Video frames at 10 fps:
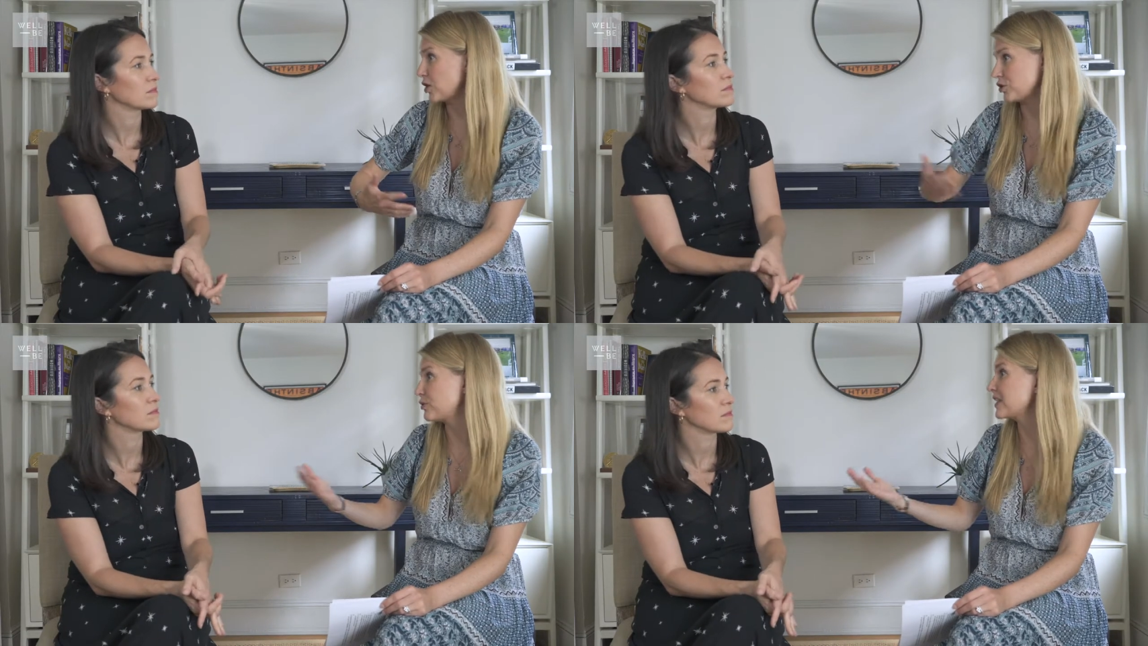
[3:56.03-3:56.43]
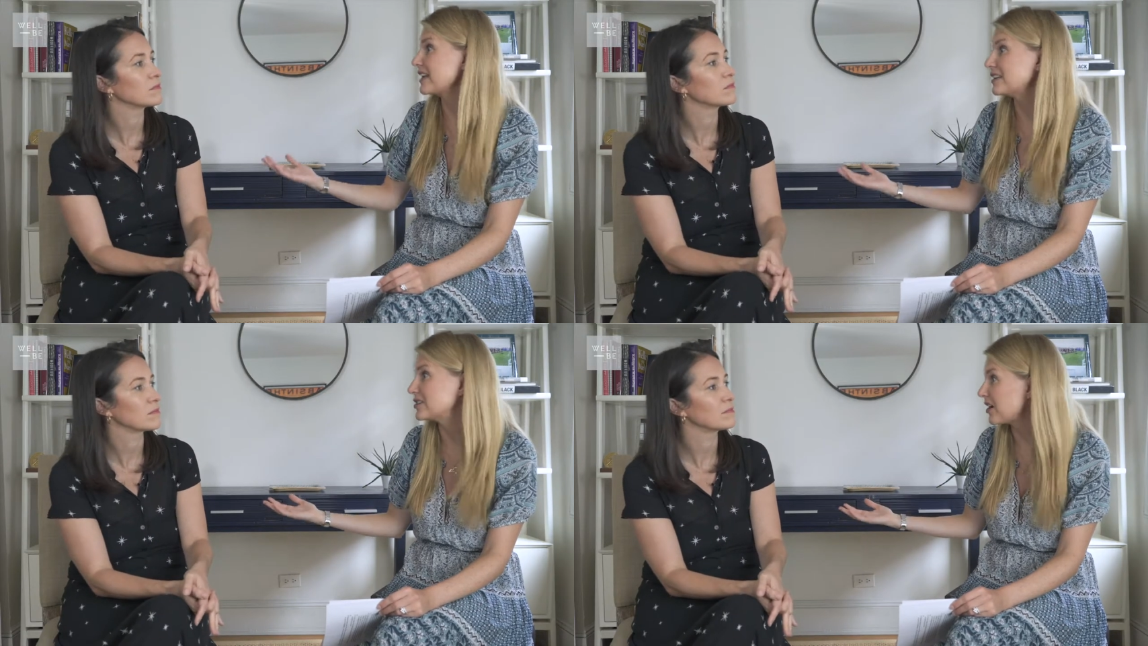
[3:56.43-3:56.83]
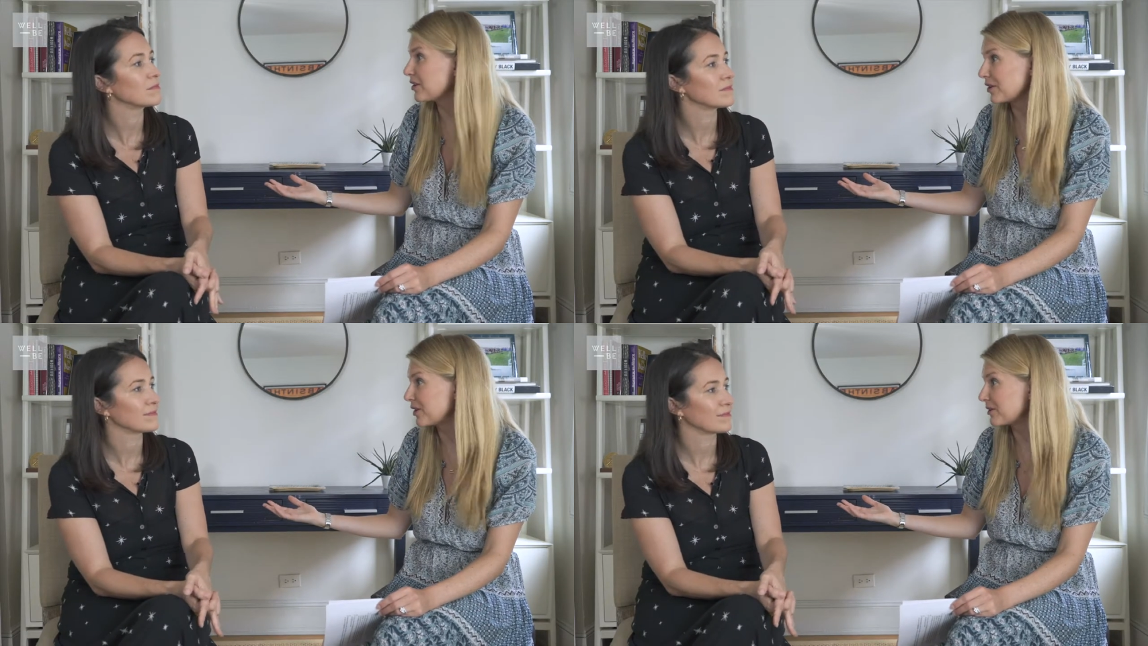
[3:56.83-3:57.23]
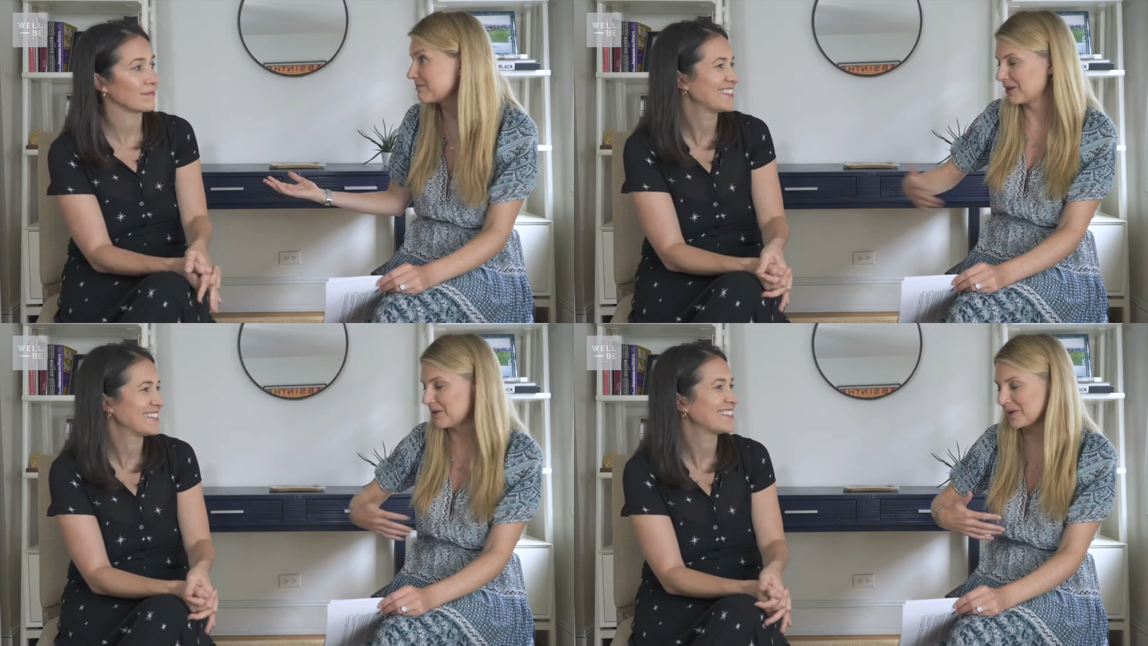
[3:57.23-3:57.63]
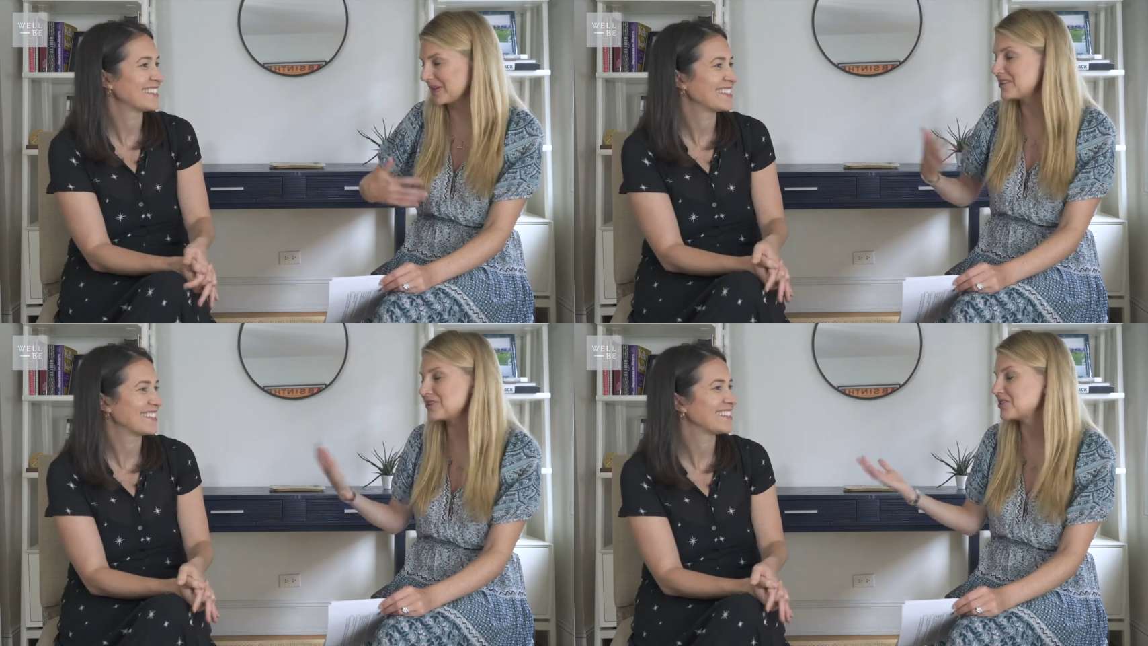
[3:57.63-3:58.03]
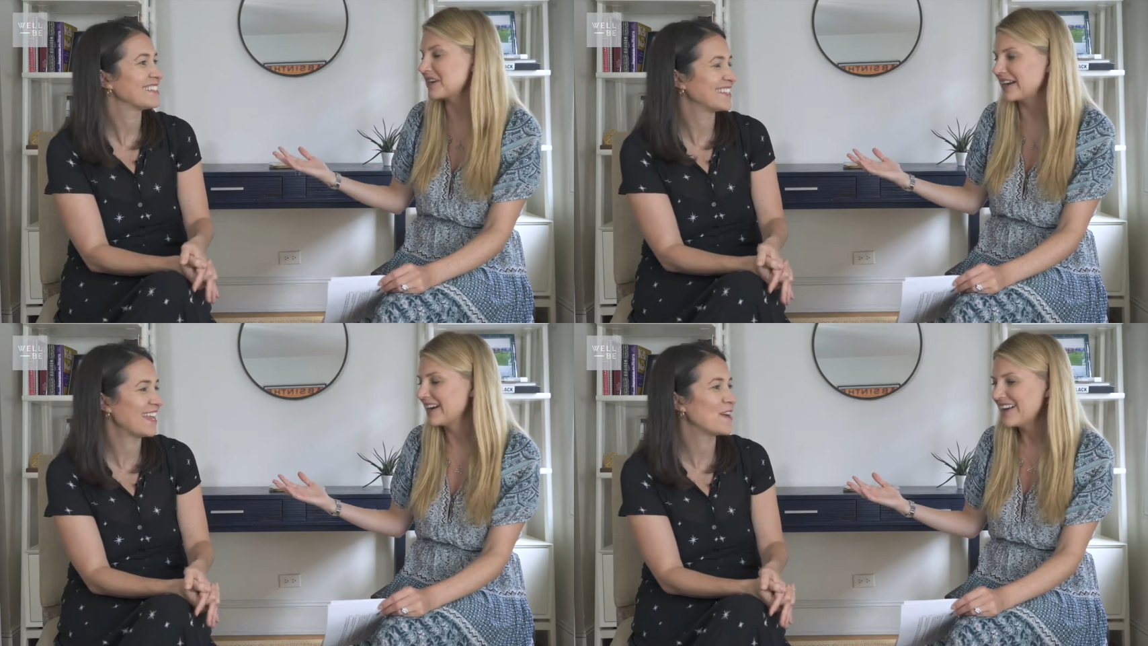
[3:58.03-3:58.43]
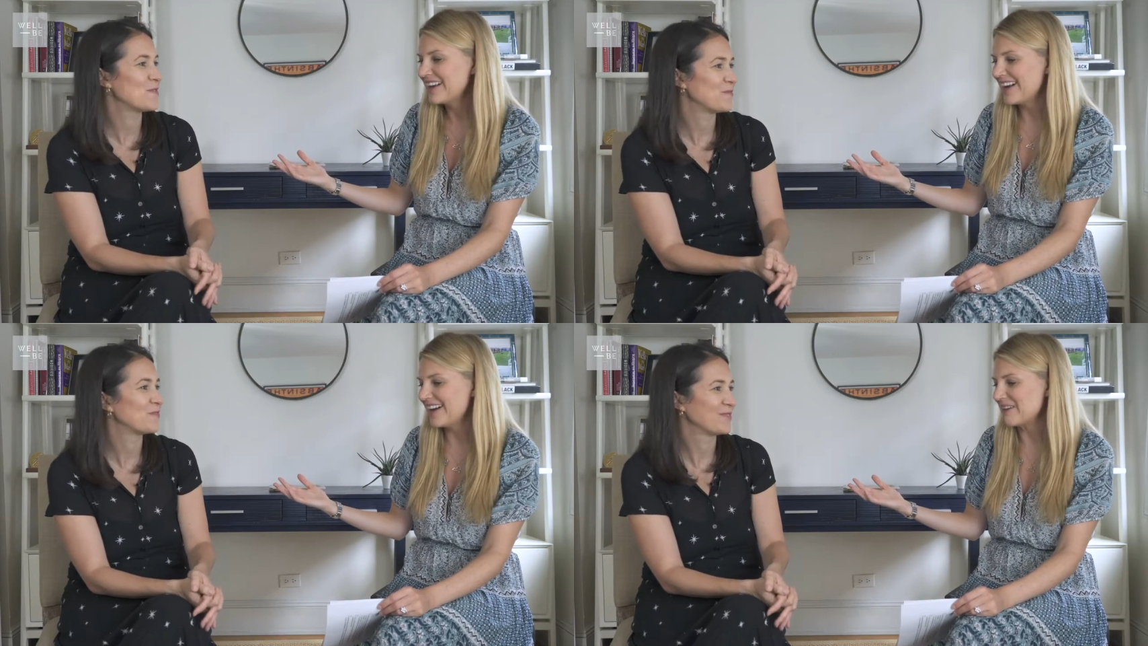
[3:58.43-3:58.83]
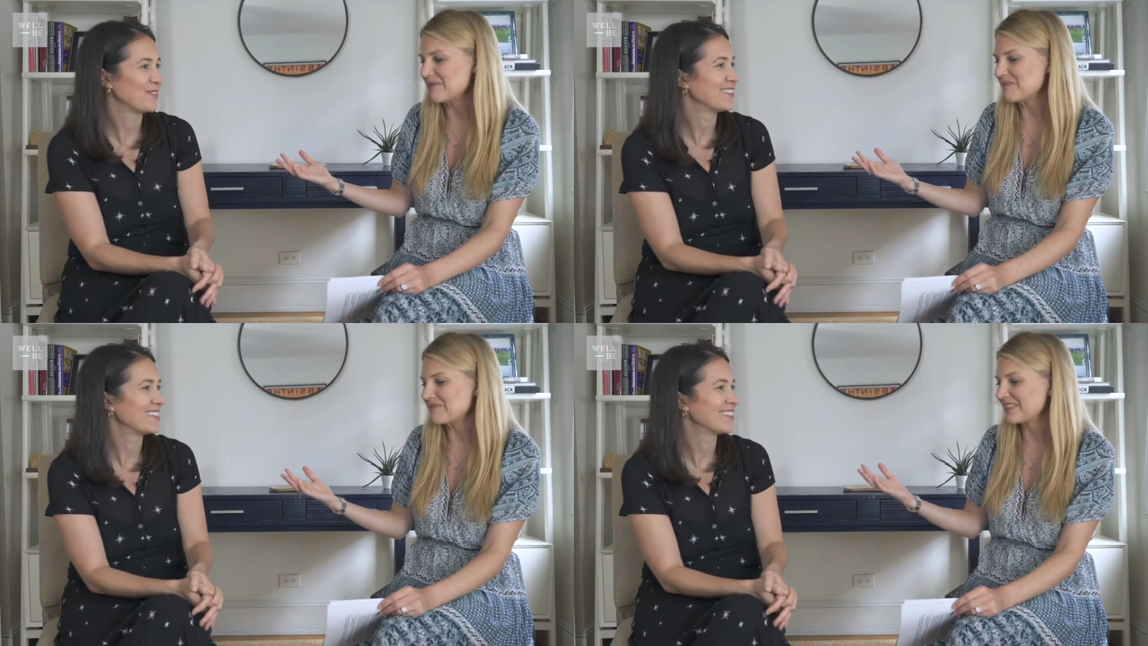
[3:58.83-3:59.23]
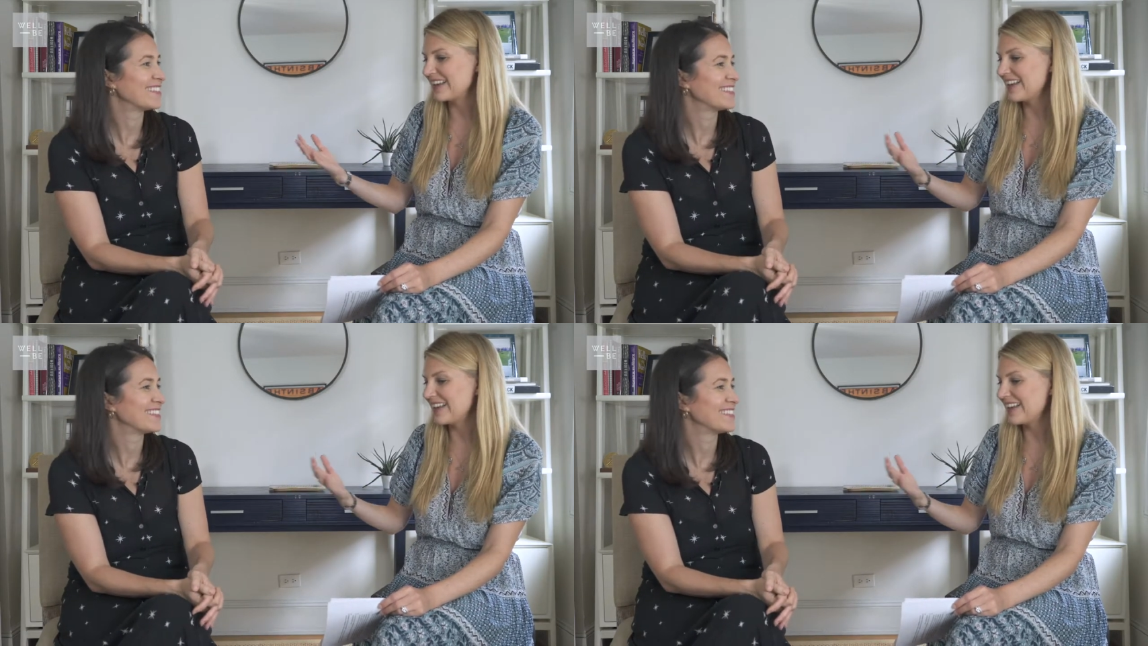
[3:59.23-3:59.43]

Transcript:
Speaker 1: a trillion dollar global industry. Um,